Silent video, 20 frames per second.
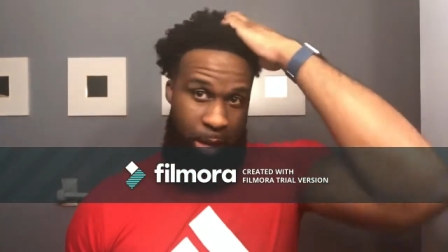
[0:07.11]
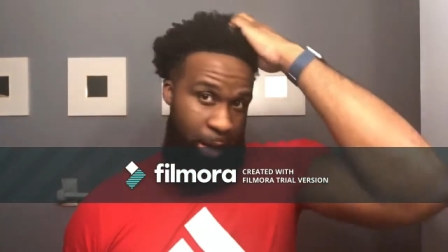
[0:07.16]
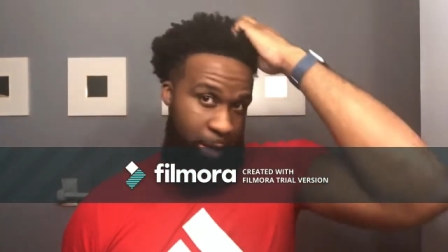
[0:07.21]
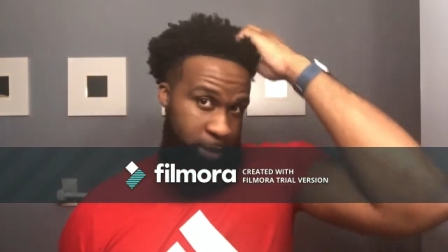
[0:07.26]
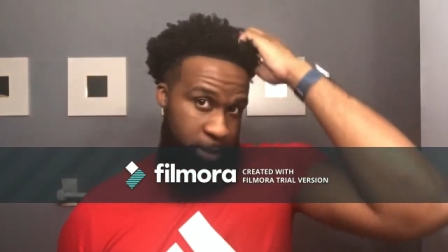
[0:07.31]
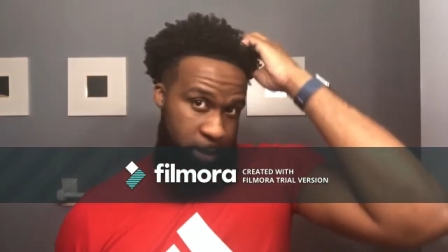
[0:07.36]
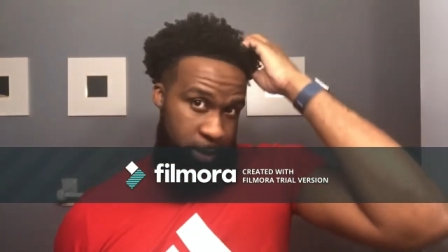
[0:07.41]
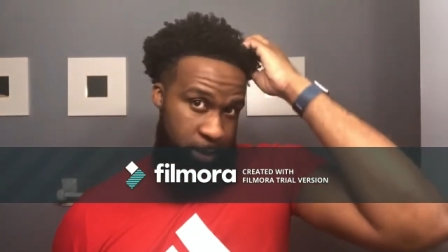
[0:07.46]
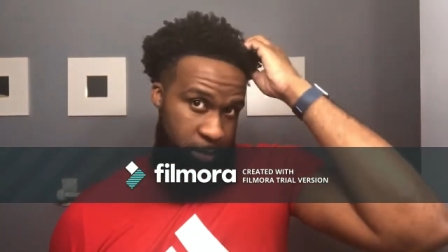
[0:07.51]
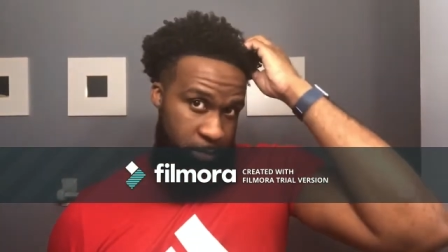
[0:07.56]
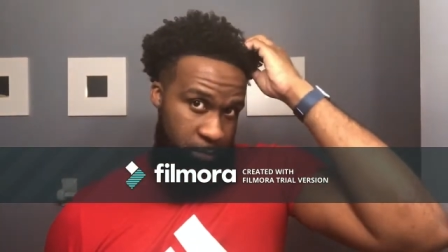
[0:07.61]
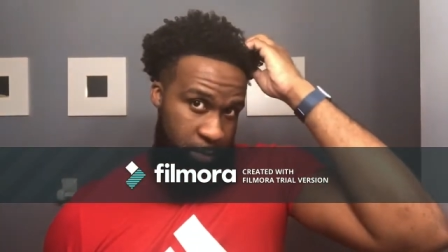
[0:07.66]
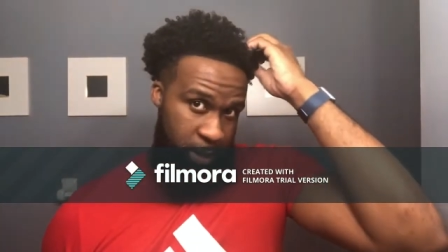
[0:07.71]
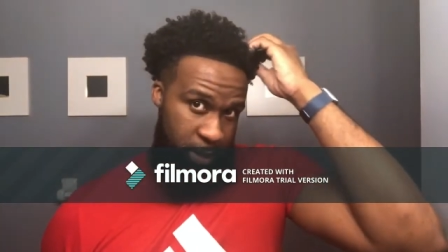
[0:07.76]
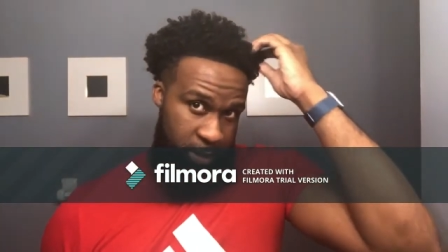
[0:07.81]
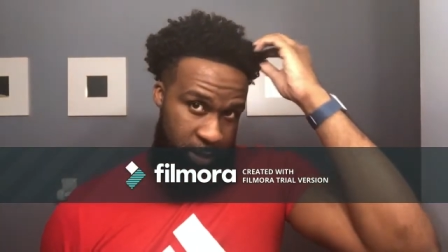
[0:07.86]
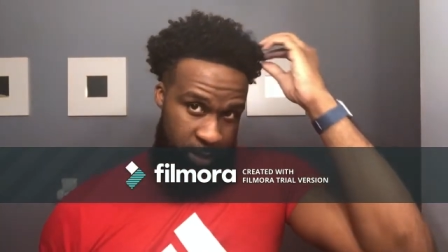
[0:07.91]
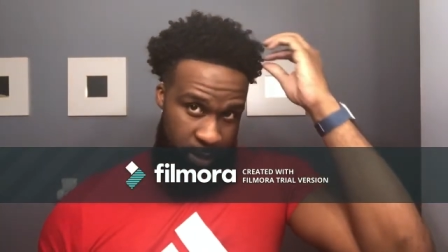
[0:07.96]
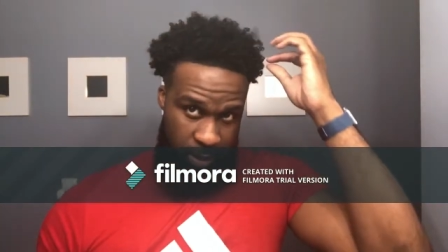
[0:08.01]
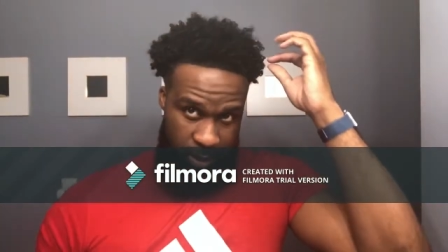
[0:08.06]
guys, it's
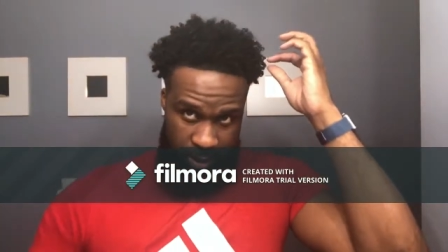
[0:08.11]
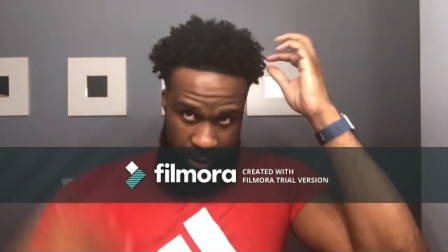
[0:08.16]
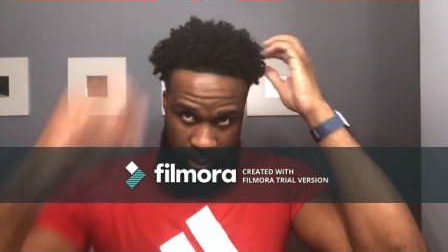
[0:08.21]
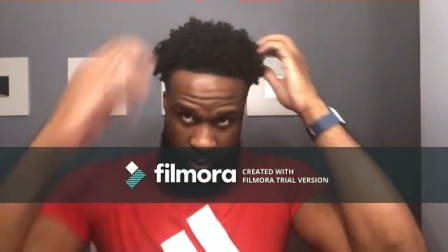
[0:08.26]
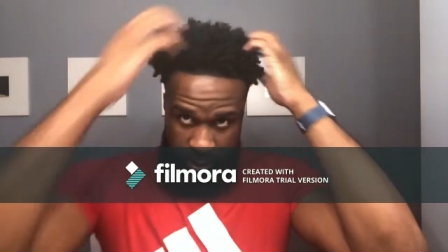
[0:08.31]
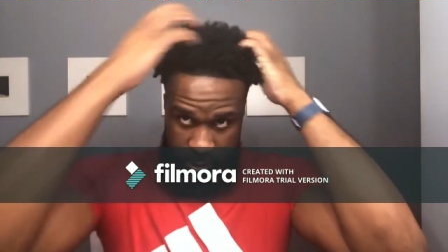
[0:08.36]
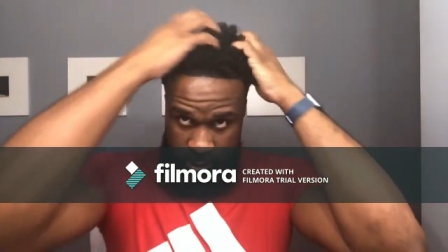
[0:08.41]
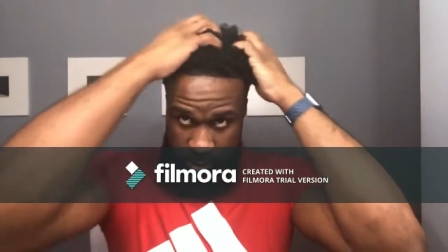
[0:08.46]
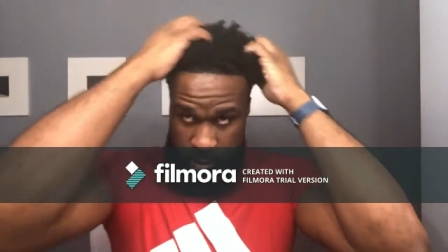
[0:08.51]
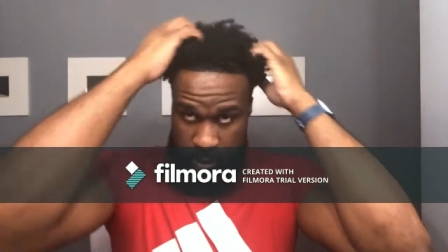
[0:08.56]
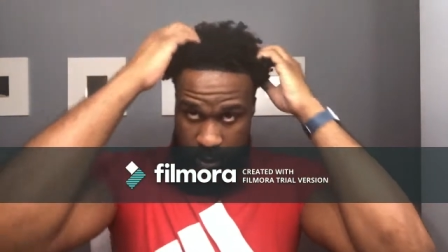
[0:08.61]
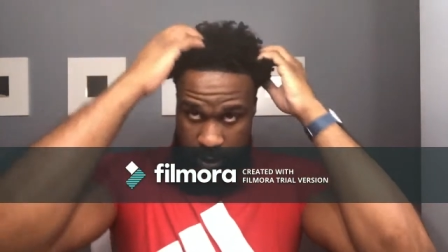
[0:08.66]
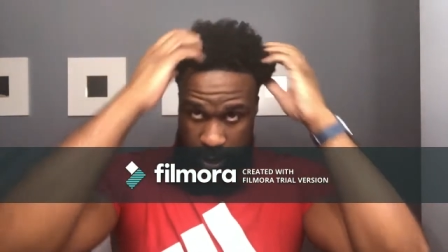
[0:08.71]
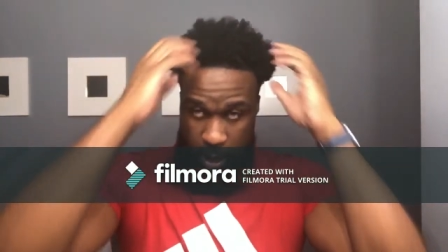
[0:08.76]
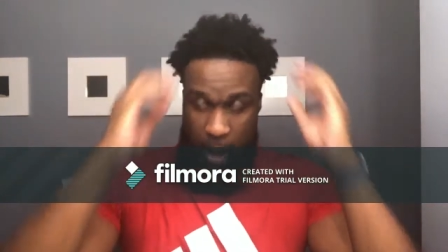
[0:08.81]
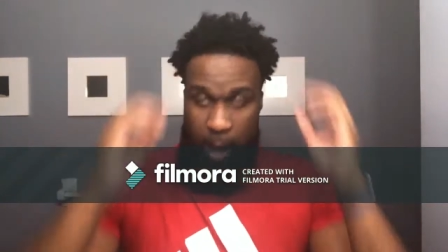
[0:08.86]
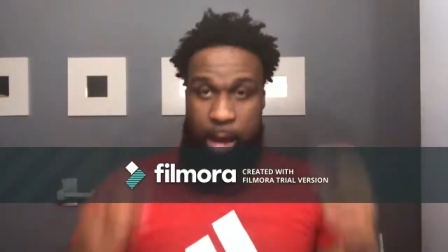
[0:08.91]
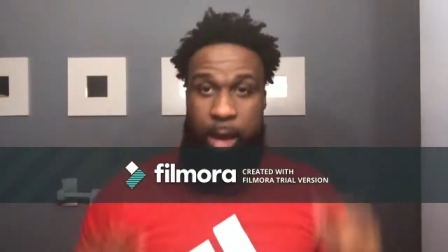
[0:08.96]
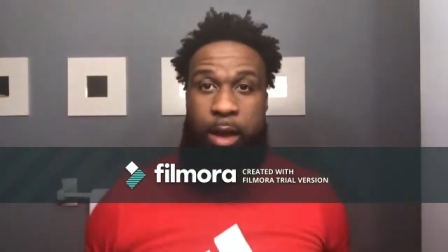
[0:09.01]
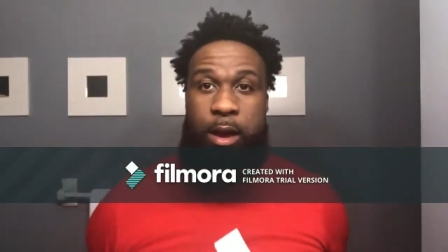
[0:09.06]
Mincy here, and
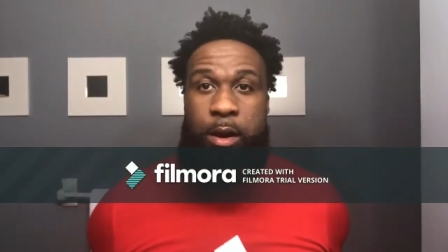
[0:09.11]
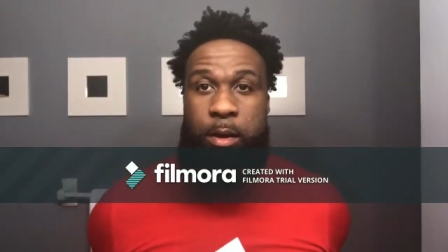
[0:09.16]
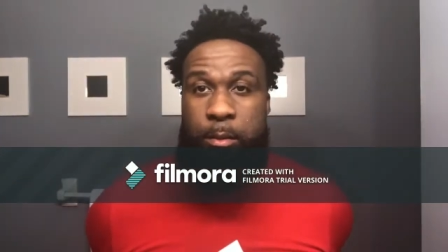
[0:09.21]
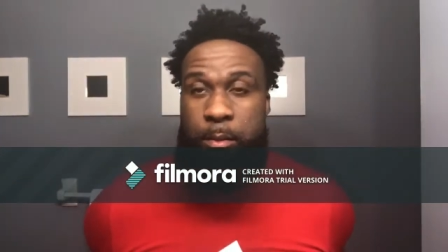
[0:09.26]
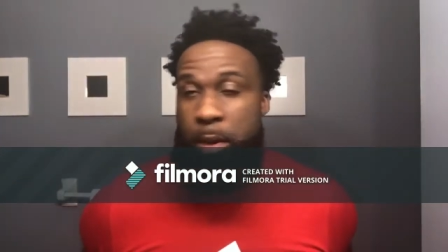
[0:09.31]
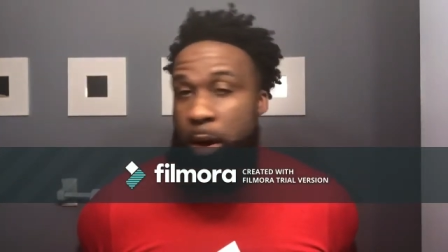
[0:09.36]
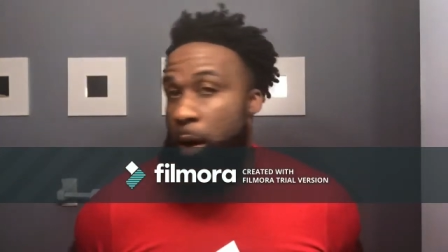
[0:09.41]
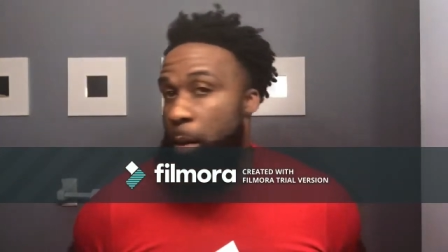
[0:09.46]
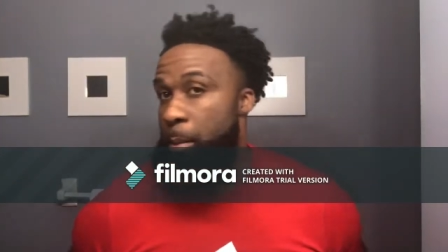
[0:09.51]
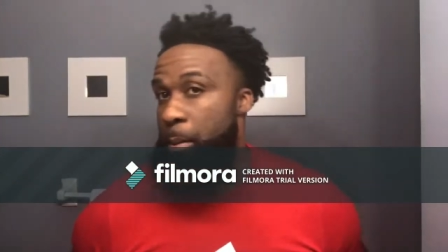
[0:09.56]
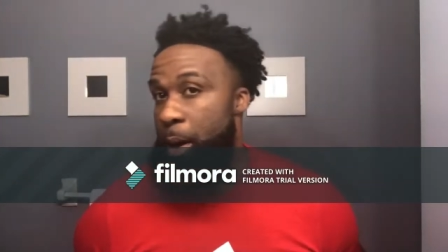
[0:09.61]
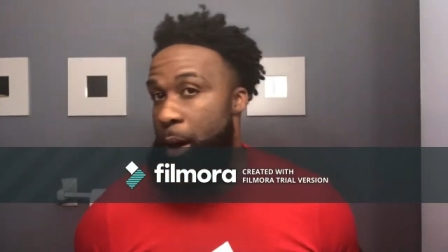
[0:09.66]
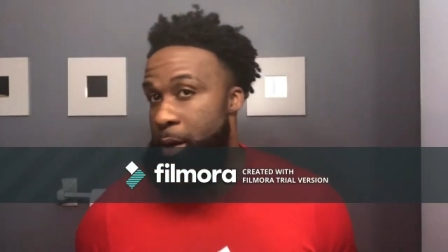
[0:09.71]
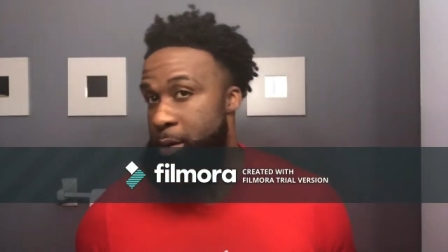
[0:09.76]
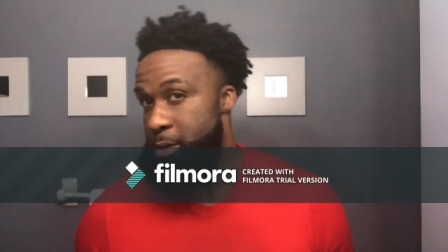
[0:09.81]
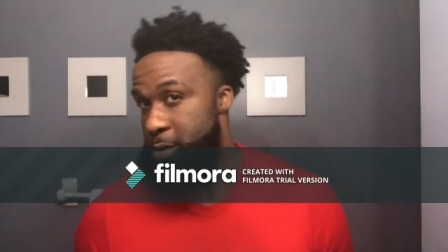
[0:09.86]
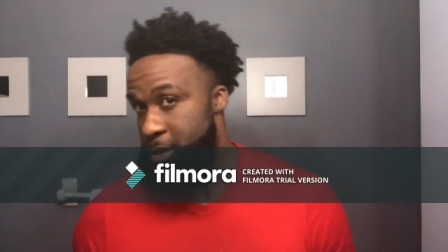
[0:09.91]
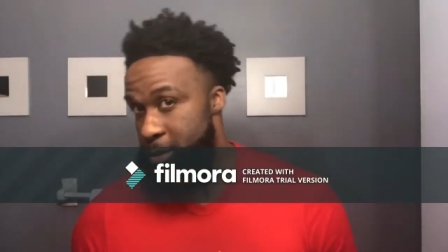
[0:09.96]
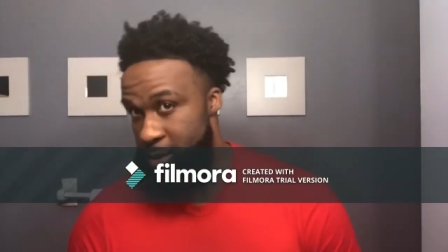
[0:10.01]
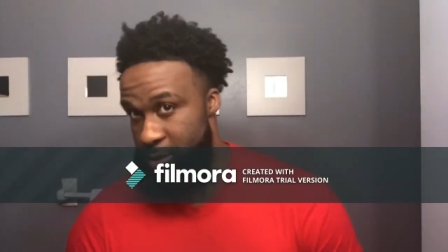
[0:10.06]
I am about
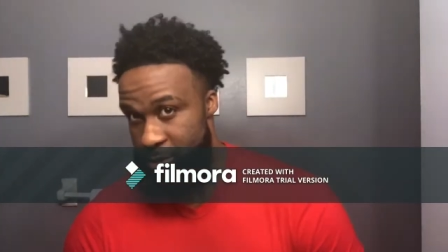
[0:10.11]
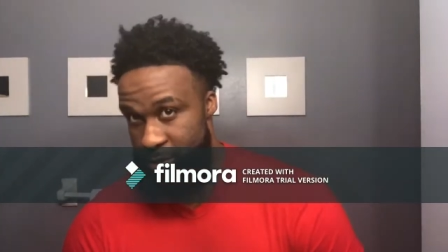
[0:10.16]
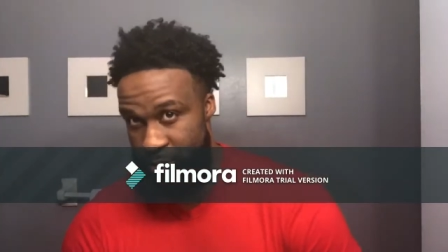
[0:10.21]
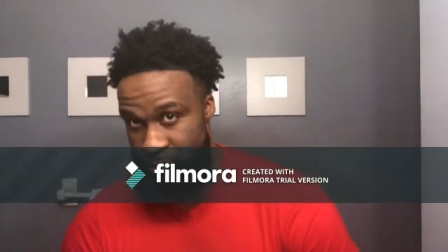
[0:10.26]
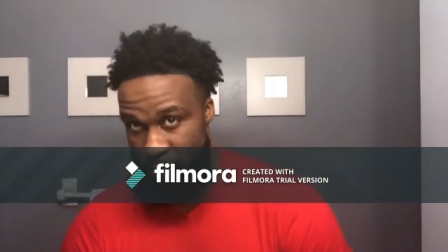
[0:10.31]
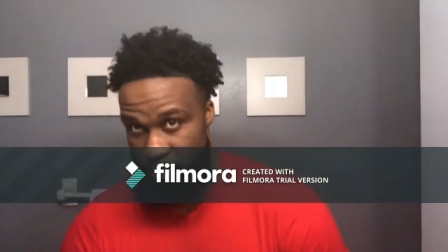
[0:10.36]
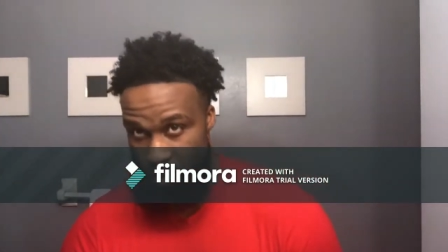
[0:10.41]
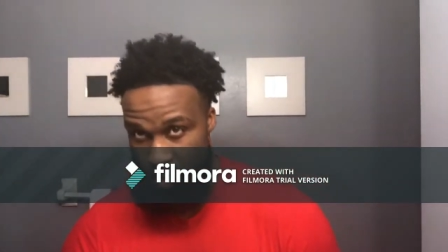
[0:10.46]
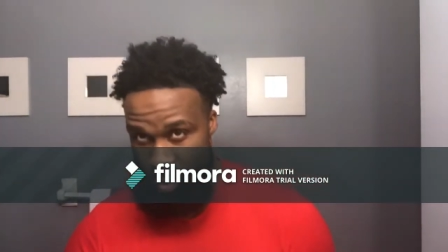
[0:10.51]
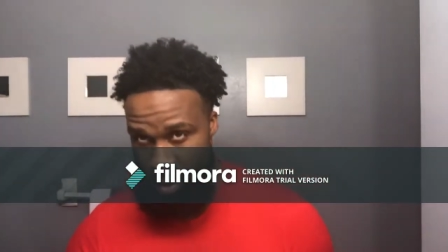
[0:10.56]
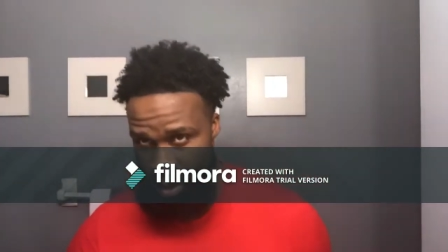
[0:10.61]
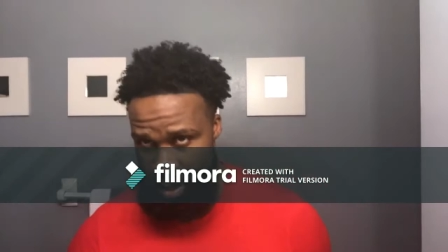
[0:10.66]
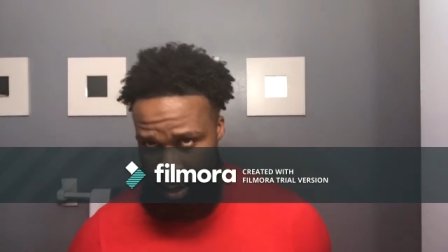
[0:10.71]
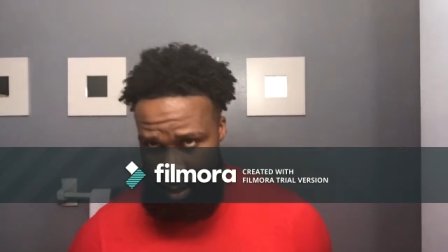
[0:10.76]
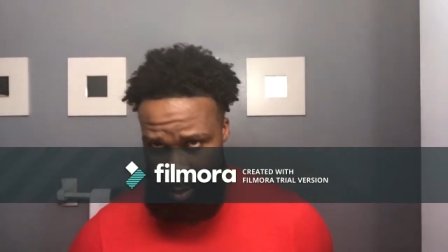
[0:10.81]
to do a